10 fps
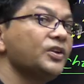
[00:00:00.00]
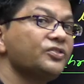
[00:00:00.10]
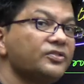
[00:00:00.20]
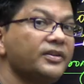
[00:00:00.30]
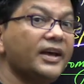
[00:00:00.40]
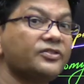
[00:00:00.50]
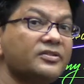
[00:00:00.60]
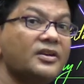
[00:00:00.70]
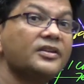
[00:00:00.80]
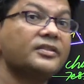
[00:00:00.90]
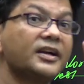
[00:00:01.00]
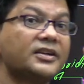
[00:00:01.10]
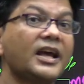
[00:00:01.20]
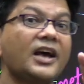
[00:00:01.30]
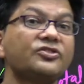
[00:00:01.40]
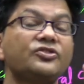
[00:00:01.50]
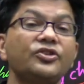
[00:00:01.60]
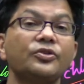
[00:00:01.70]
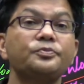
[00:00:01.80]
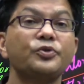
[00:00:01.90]
this test, the test
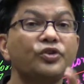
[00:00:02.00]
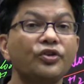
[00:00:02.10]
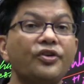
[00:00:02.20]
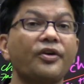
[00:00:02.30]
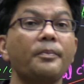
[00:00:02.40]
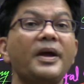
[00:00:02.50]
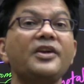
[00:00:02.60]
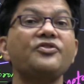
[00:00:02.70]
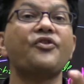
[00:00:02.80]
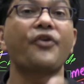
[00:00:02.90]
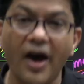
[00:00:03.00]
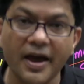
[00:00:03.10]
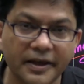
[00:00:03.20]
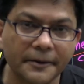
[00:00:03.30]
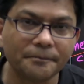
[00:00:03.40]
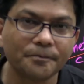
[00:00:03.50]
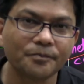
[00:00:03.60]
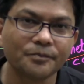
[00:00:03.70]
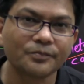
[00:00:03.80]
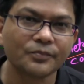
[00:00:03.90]
tube should remain dry.
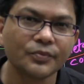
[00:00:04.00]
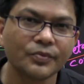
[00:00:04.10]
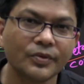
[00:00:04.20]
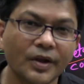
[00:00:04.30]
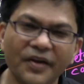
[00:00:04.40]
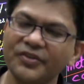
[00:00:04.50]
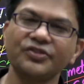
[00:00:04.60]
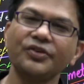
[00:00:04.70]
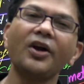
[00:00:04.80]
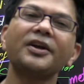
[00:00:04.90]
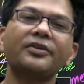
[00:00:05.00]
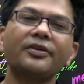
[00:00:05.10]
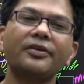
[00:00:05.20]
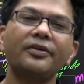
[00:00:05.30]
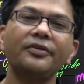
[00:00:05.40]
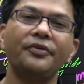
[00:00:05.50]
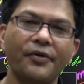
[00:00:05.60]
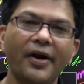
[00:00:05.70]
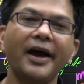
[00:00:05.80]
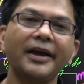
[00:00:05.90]
If it is not
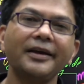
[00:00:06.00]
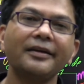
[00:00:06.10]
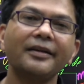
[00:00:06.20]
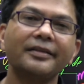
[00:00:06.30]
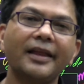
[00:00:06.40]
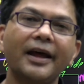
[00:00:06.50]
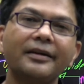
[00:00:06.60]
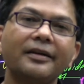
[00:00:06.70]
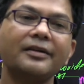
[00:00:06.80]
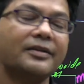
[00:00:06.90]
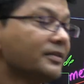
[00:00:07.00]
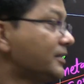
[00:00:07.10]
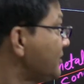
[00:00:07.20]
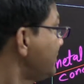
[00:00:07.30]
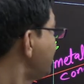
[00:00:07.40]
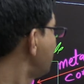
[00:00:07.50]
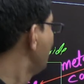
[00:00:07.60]
dry, then this